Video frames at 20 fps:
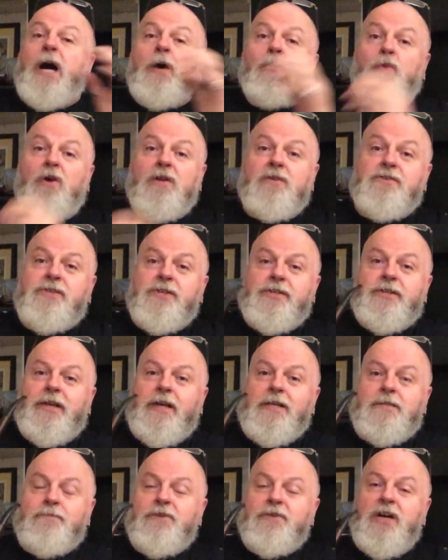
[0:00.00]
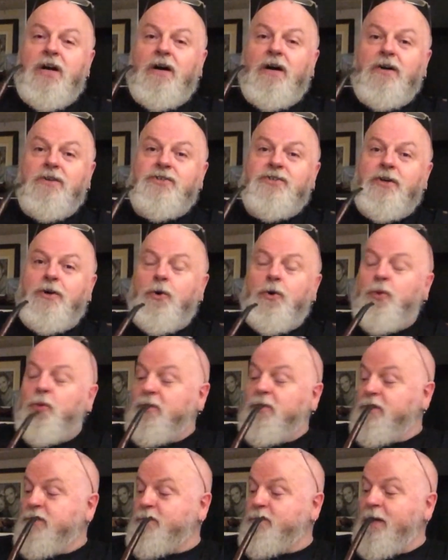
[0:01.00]
I wanted to get some Carter Hall
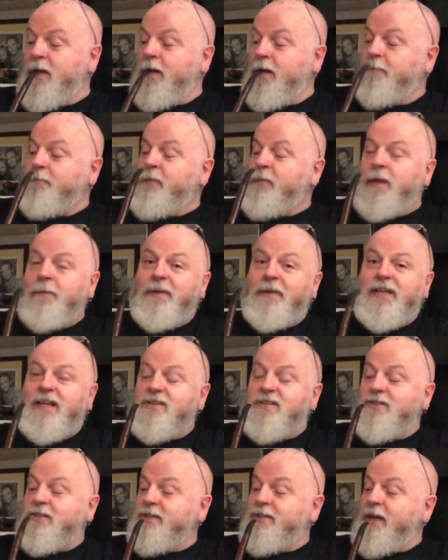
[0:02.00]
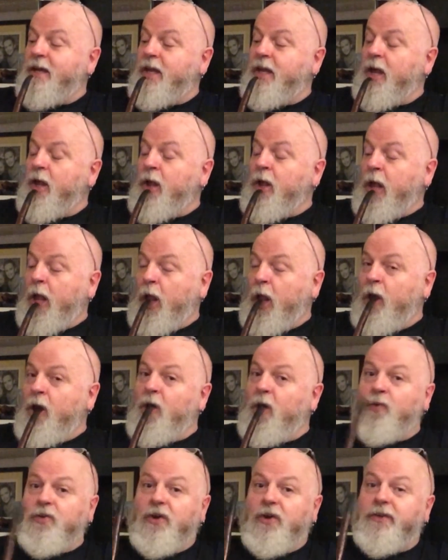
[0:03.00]
as well, but he doesn't sell it.
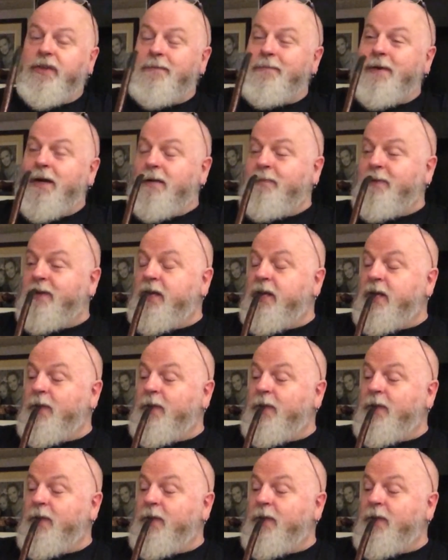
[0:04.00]
Or not at the moment